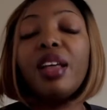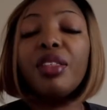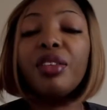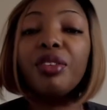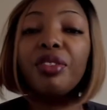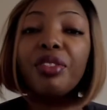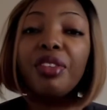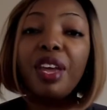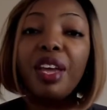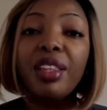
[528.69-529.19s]

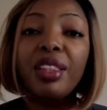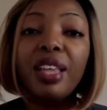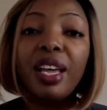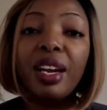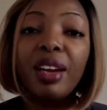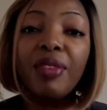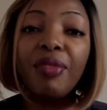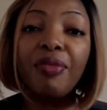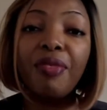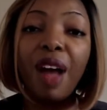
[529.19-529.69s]
thing that
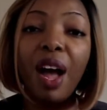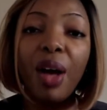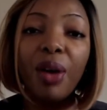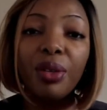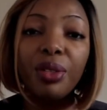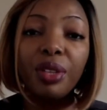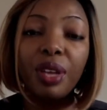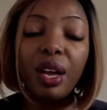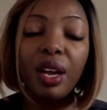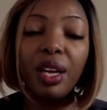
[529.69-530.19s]
I
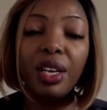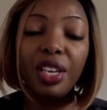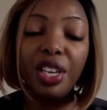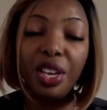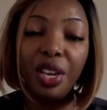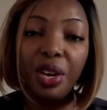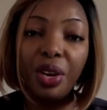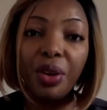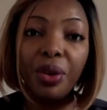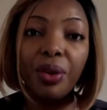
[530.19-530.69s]
found
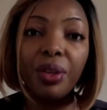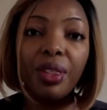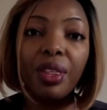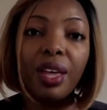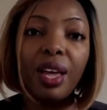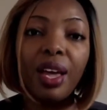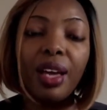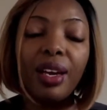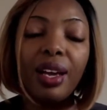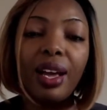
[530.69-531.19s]
here
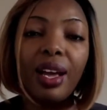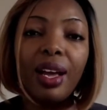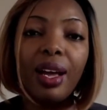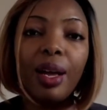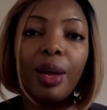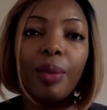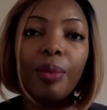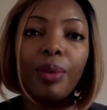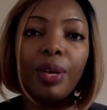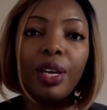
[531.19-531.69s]
that
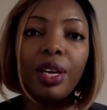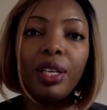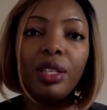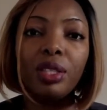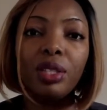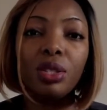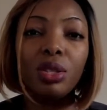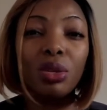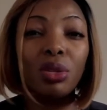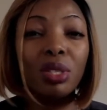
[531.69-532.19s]
is
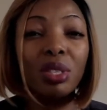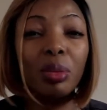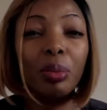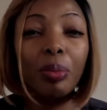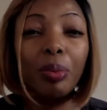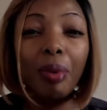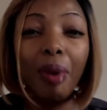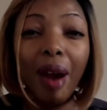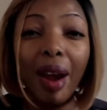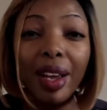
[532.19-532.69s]
so
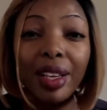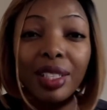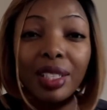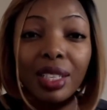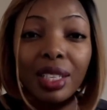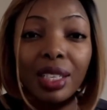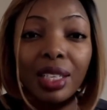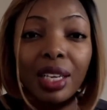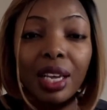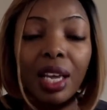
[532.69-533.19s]

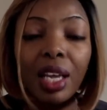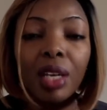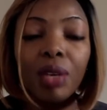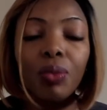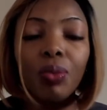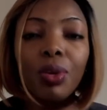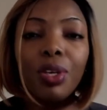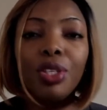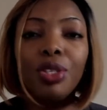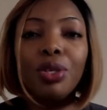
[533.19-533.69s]
surprising, and
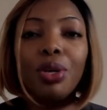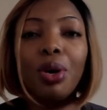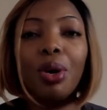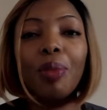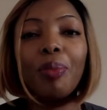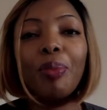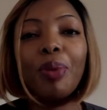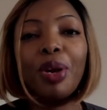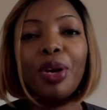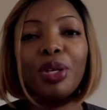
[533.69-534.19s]
when you
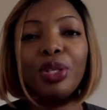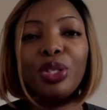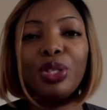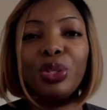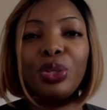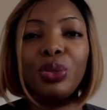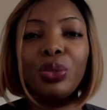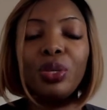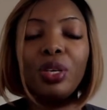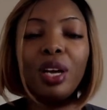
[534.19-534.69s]
compare
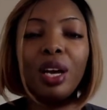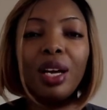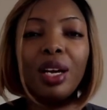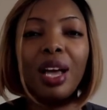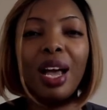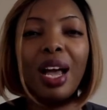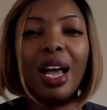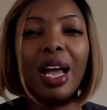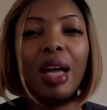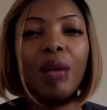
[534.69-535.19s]
to
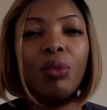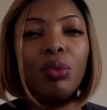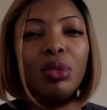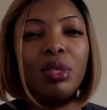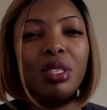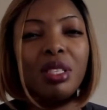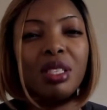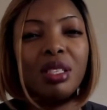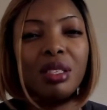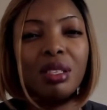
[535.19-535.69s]
Ghana, I would
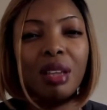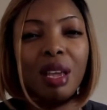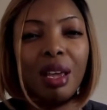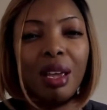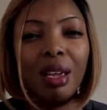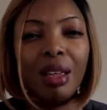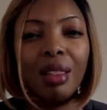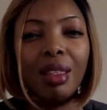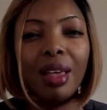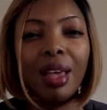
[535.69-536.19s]

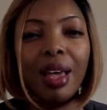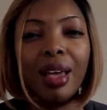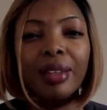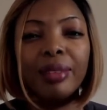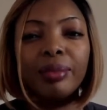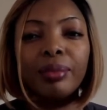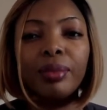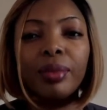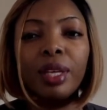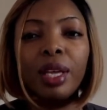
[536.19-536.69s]
say that
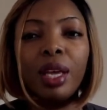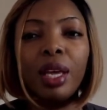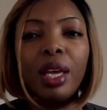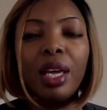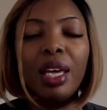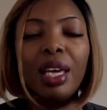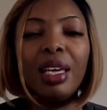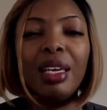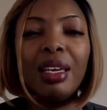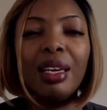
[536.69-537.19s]

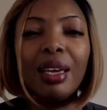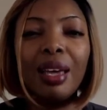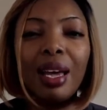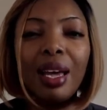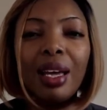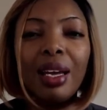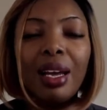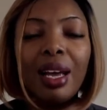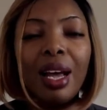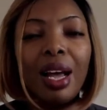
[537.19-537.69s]
in
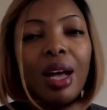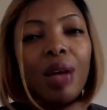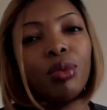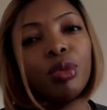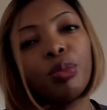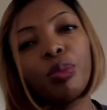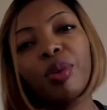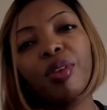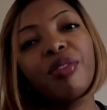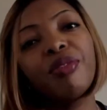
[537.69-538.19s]
Ghana, I would
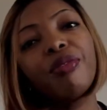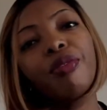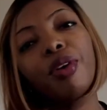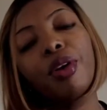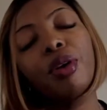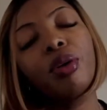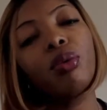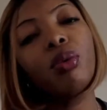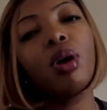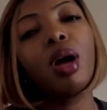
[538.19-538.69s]

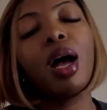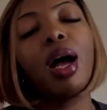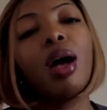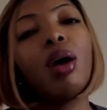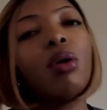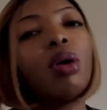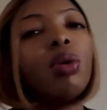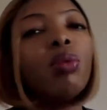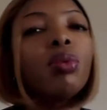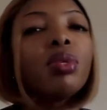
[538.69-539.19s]
prefer how
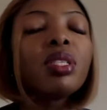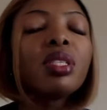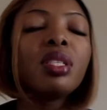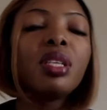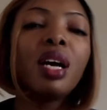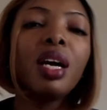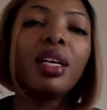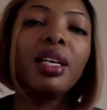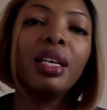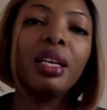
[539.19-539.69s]
it was
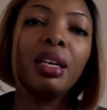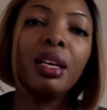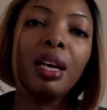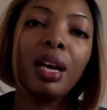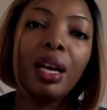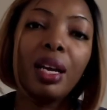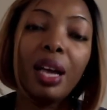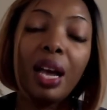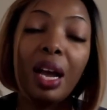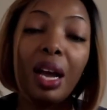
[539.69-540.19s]
done in
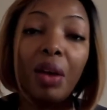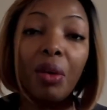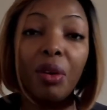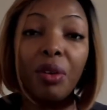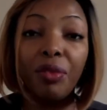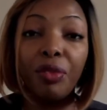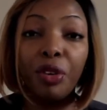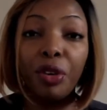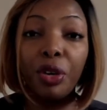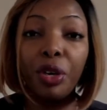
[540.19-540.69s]
Ghana.
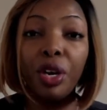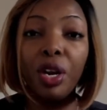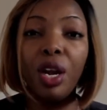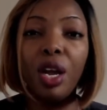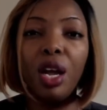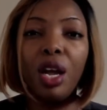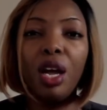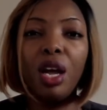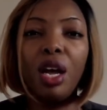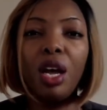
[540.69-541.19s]
However,
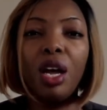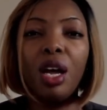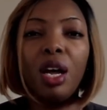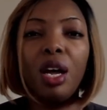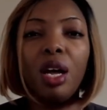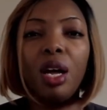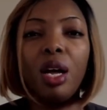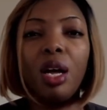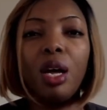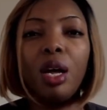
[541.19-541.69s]

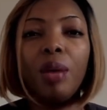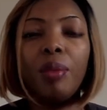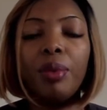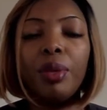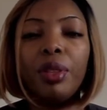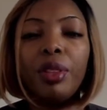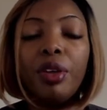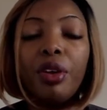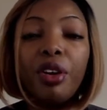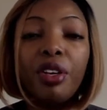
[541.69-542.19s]

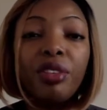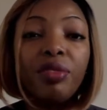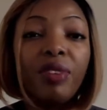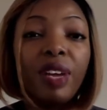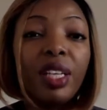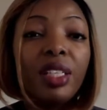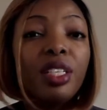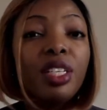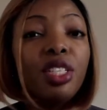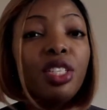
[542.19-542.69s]
there are
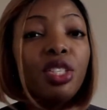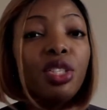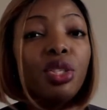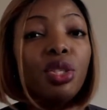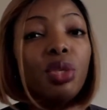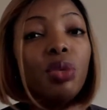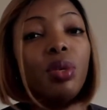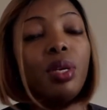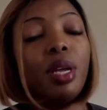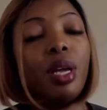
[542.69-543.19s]
advantages
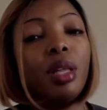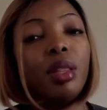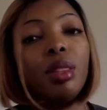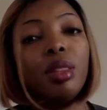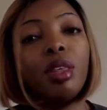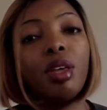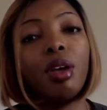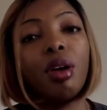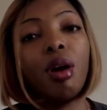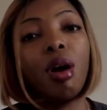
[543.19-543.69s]
to it and
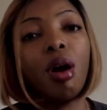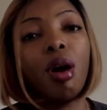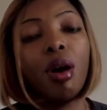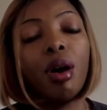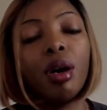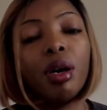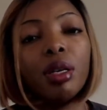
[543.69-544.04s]
there are